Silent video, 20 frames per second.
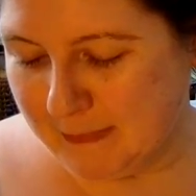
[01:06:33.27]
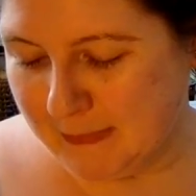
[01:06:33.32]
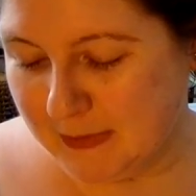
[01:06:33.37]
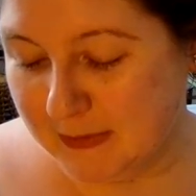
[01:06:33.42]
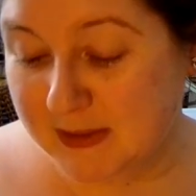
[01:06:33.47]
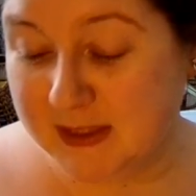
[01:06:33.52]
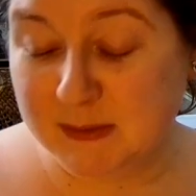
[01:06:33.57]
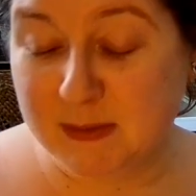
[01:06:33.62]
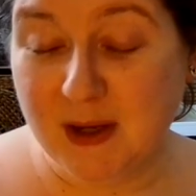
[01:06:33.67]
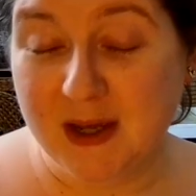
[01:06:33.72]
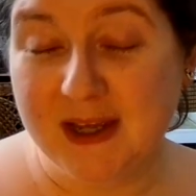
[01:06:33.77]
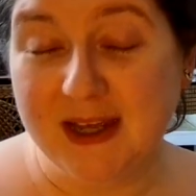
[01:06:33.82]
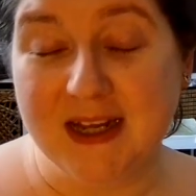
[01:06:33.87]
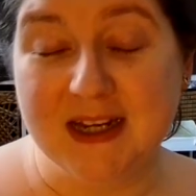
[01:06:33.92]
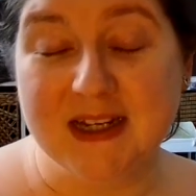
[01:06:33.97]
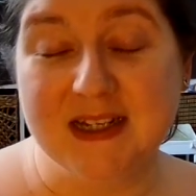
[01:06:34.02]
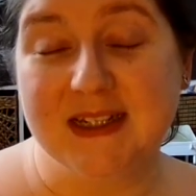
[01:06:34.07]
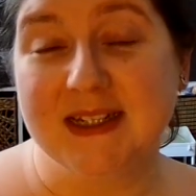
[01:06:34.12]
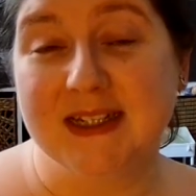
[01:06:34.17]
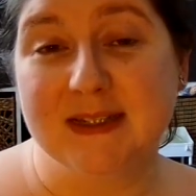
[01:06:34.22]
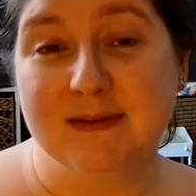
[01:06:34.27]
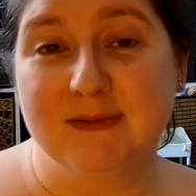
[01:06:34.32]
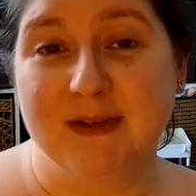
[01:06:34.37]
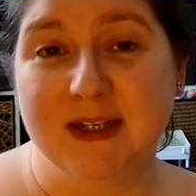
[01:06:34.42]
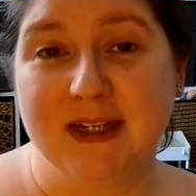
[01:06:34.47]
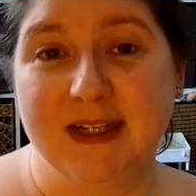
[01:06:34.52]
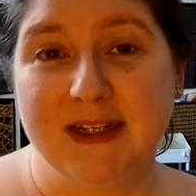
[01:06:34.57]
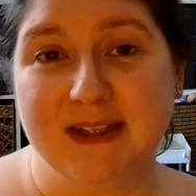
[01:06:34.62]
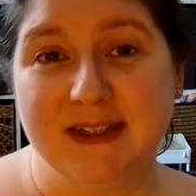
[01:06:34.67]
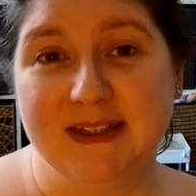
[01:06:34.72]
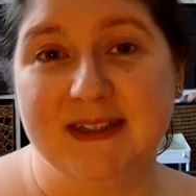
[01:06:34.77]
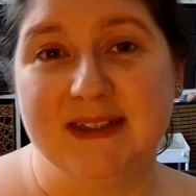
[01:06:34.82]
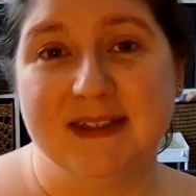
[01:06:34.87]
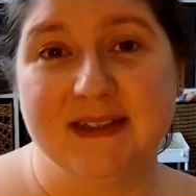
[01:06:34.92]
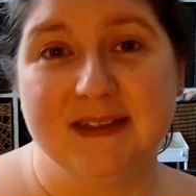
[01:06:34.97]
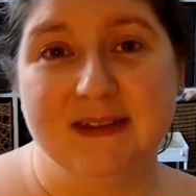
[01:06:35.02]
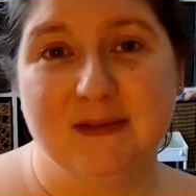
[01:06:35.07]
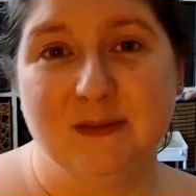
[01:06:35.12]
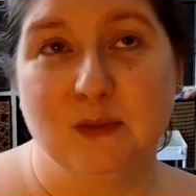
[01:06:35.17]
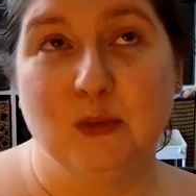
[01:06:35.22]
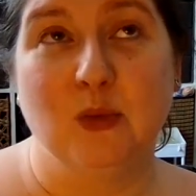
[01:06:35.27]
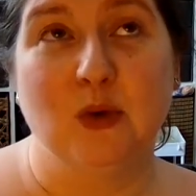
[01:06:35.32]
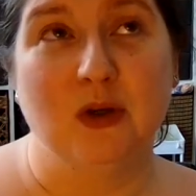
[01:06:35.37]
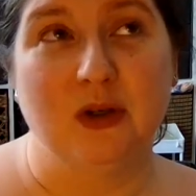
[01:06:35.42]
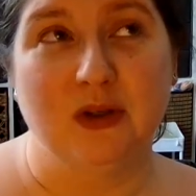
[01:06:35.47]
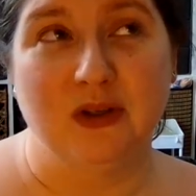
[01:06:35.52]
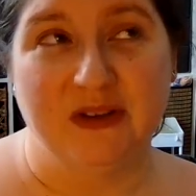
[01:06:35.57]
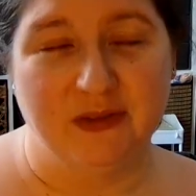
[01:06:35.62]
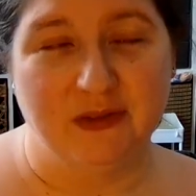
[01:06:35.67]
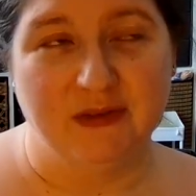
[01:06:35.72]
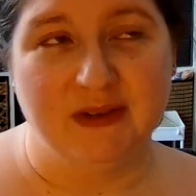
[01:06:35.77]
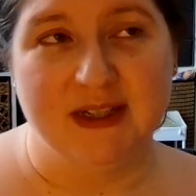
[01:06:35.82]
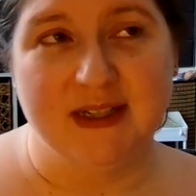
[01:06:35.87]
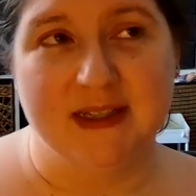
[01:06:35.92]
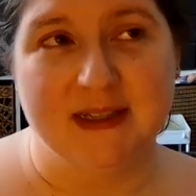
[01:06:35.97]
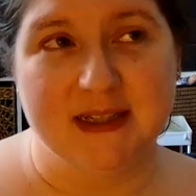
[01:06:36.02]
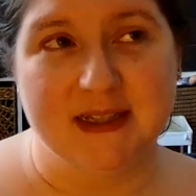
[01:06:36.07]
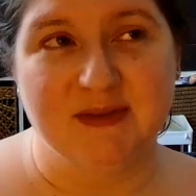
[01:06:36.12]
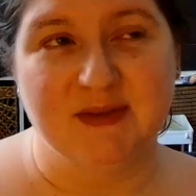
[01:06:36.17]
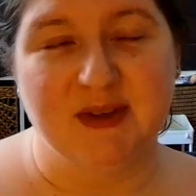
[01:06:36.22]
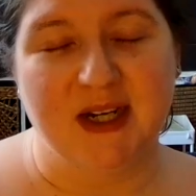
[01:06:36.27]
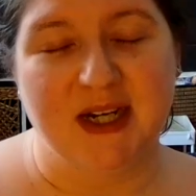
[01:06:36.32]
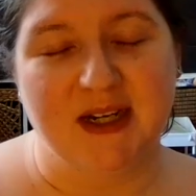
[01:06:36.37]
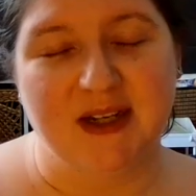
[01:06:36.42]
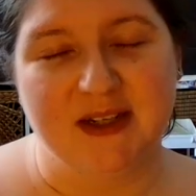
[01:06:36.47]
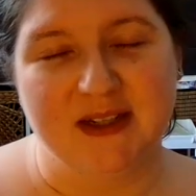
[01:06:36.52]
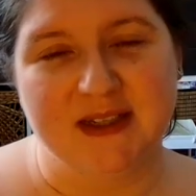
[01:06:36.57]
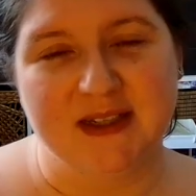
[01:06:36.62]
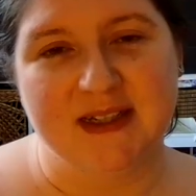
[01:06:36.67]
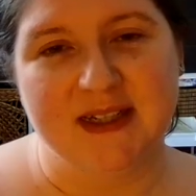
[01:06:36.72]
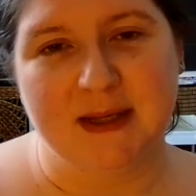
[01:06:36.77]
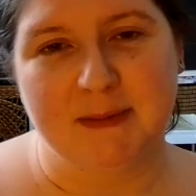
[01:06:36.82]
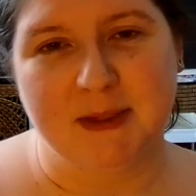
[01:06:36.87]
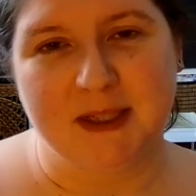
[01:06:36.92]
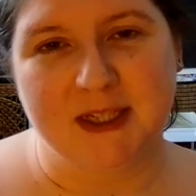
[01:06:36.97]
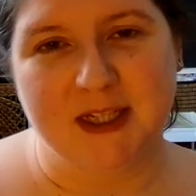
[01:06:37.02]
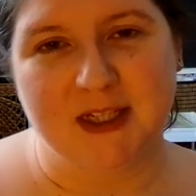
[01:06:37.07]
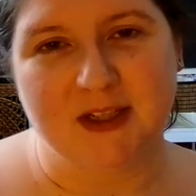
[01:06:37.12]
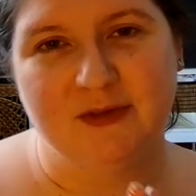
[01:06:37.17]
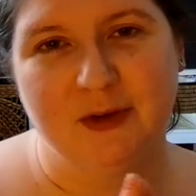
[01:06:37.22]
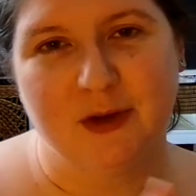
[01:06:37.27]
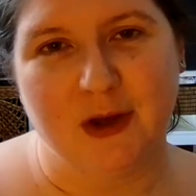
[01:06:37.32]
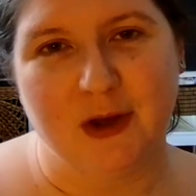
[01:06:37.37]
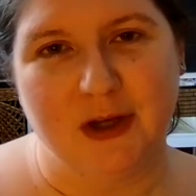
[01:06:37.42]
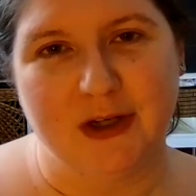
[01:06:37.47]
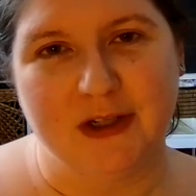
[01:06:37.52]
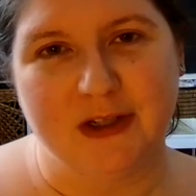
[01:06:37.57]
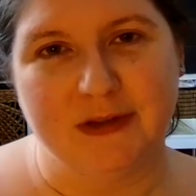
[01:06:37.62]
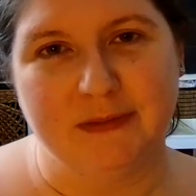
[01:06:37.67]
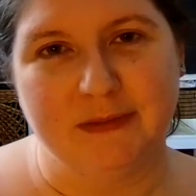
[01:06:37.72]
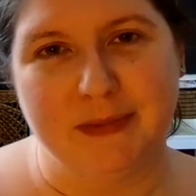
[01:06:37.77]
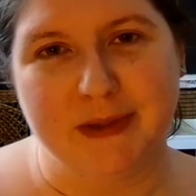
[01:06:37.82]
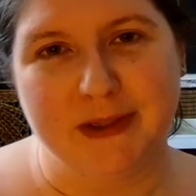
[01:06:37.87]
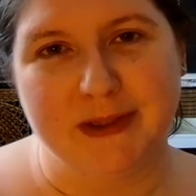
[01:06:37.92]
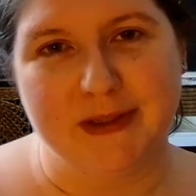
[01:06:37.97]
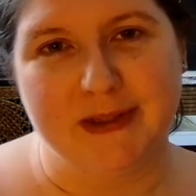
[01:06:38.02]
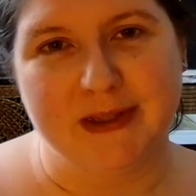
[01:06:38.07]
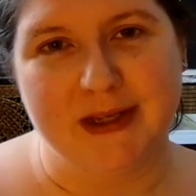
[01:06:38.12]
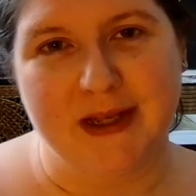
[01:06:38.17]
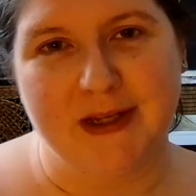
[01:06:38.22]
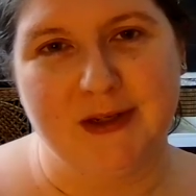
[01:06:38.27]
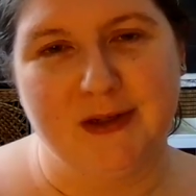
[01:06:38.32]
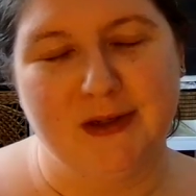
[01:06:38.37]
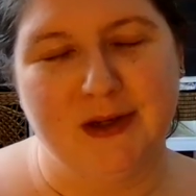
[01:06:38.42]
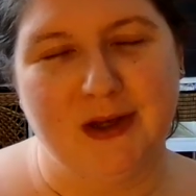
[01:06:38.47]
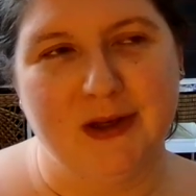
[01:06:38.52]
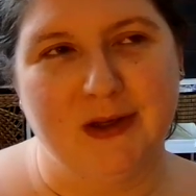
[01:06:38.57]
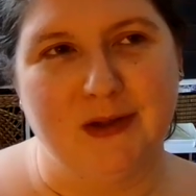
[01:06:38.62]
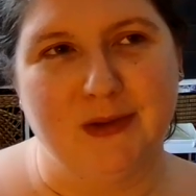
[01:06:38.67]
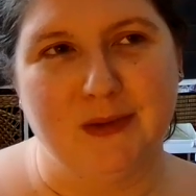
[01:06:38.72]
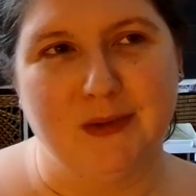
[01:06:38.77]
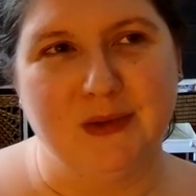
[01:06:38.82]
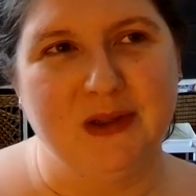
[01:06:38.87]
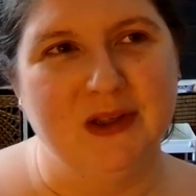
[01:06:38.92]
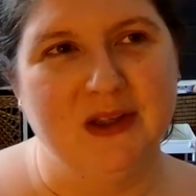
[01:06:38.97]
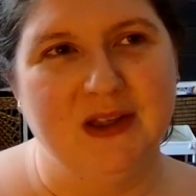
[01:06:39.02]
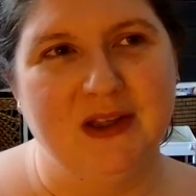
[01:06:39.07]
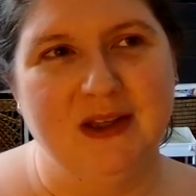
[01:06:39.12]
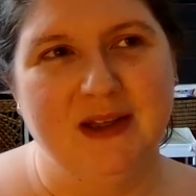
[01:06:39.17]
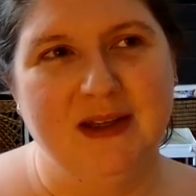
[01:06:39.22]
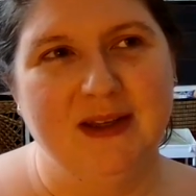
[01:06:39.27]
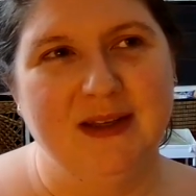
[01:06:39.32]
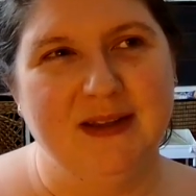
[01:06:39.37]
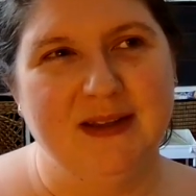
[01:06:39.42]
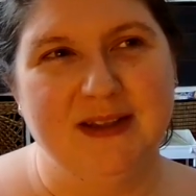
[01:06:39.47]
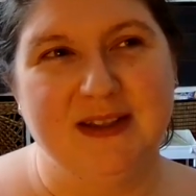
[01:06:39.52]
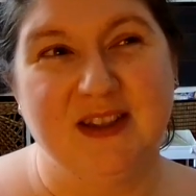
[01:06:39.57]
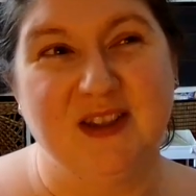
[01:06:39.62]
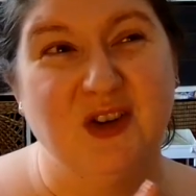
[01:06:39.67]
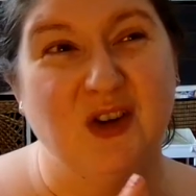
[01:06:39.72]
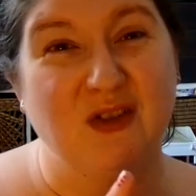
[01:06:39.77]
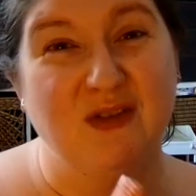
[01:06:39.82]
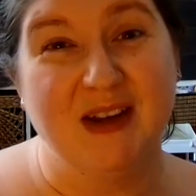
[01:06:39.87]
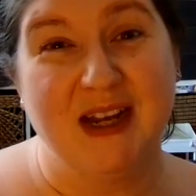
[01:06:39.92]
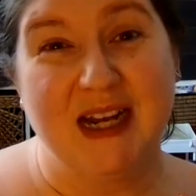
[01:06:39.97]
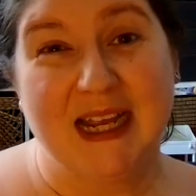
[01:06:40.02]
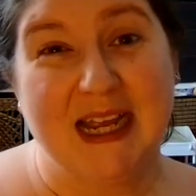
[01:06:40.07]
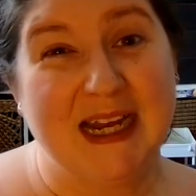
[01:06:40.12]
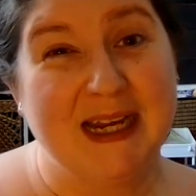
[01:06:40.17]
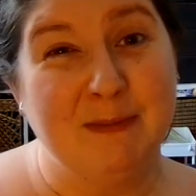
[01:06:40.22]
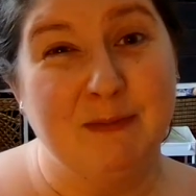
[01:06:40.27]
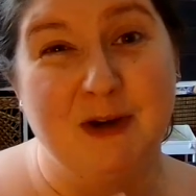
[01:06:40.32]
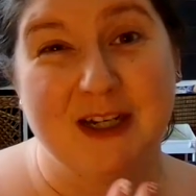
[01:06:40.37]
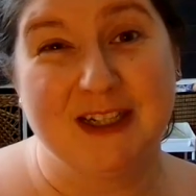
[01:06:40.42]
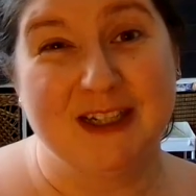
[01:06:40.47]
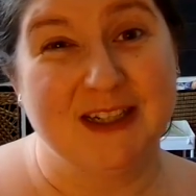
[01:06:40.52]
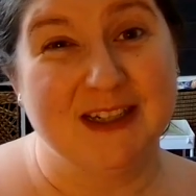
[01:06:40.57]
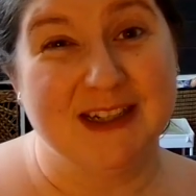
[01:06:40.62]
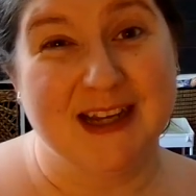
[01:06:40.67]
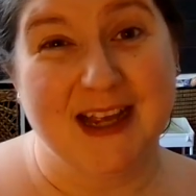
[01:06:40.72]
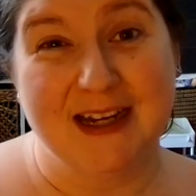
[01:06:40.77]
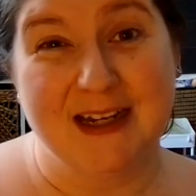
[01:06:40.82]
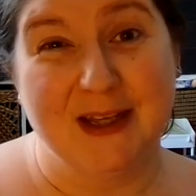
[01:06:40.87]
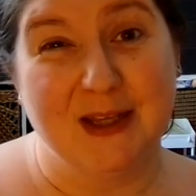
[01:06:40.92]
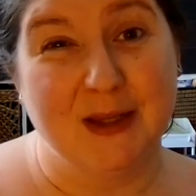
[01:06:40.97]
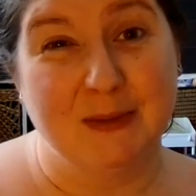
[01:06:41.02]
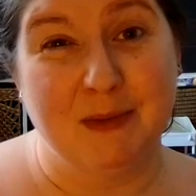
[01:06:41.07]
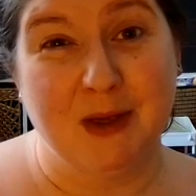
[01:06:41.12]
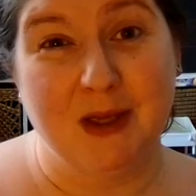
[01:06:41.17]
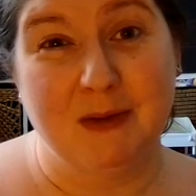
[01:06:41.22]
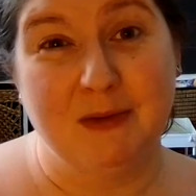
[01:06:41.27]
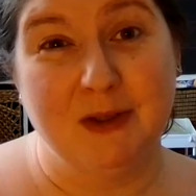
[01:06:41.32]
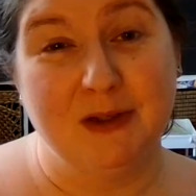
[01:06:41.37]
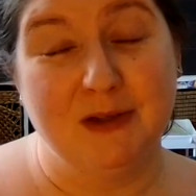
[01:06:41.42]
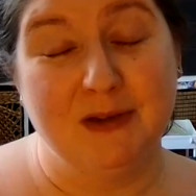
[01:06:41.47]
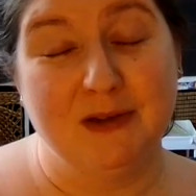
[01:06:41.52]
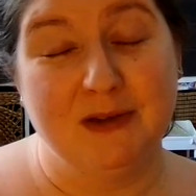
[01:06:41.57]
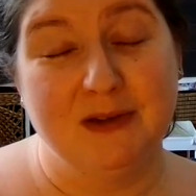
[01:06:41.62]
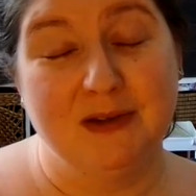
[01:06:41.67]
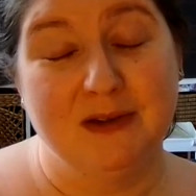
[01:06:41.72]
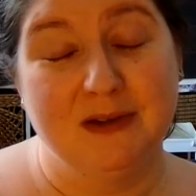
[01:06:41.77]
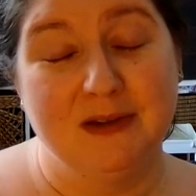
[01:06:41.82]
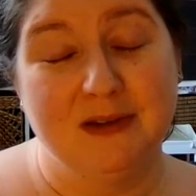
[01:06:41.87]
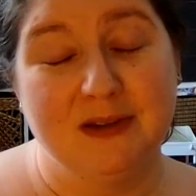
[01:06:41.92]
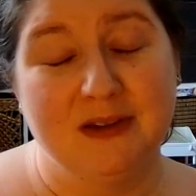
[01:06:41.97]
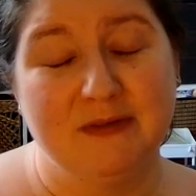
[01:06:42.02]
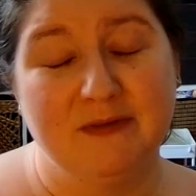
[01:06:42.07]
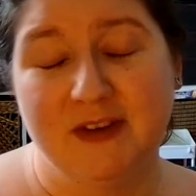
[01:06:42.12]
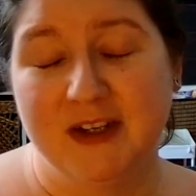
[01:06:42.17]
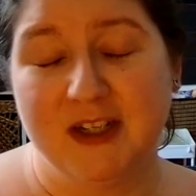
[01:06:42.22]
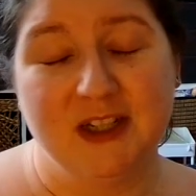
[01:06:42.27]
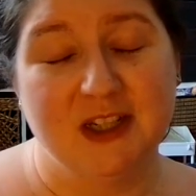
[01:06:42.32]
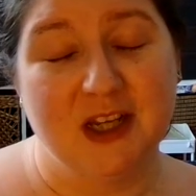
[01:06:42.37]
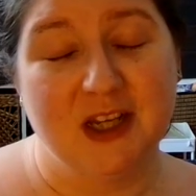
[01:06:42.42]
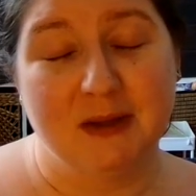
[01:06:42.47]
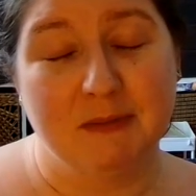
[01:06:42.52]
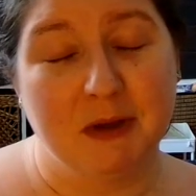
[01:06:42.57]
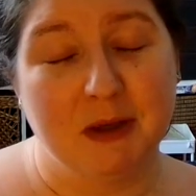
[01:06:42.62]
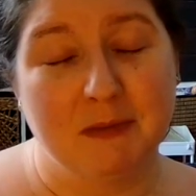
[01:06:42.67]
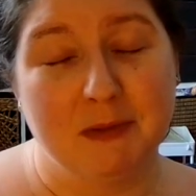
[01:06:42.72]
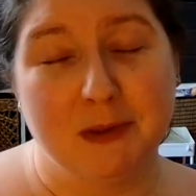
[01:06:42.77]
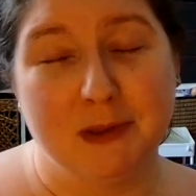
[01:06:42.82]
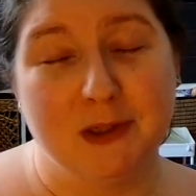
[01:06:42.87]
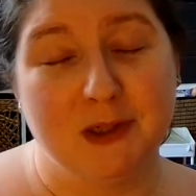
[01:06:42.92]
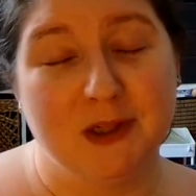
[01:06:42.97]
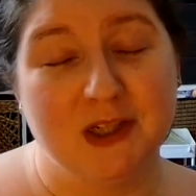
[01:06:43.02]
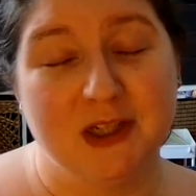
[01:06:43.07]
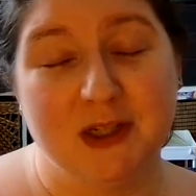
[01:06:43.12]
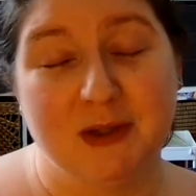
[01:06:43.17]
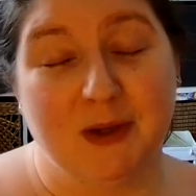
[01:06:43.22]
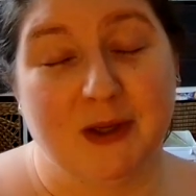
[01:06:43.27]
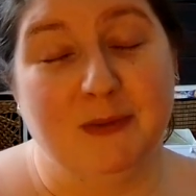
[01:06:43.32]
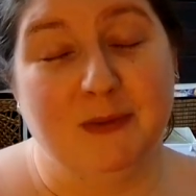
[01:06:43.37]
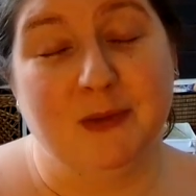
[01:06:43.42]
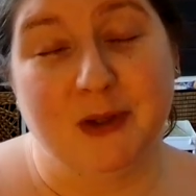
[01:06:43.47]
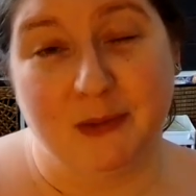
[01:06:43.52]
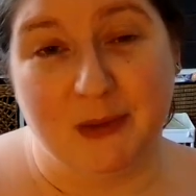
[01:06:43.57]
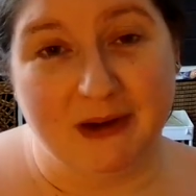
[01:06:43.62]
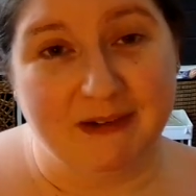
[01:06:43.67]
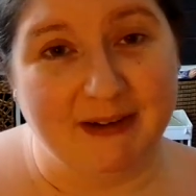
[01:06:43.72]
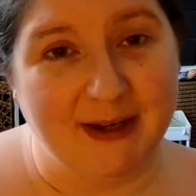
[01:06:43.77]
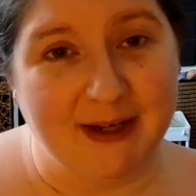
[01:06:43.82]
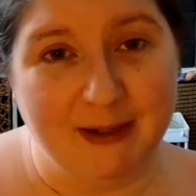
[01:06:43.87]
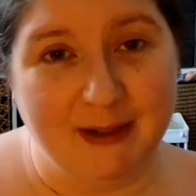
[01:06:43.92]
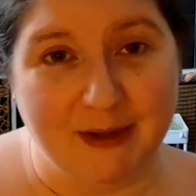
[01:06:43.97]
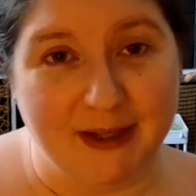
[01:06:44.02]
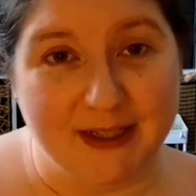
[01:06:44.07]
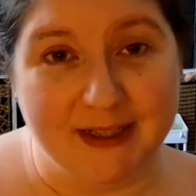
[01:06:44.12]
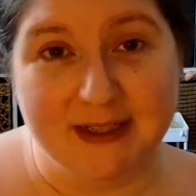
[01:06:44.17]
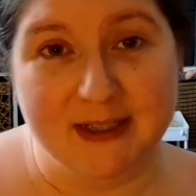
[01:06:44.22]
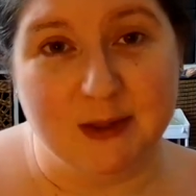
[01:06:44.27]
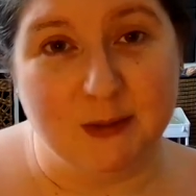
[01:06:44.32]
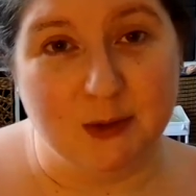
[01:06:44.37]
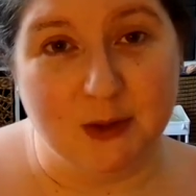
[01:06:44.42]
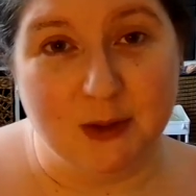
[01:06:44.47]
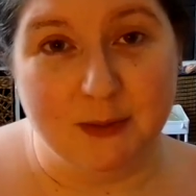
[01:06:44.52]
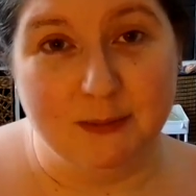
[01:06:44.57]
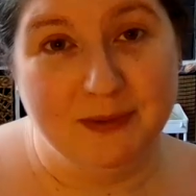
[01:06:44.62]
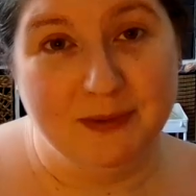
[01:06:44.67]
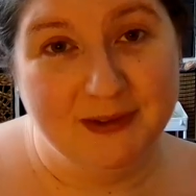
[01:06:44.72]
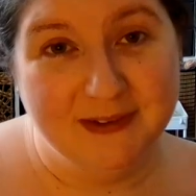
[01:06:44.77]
Which is why actually it's really nice, one of the reasons it's really nice that Tabby's asked for a cardigan, because I know there's not really any pressure to get it at the moment, to finish it at the moment, because she won't want to wear it anyway, it's too warm.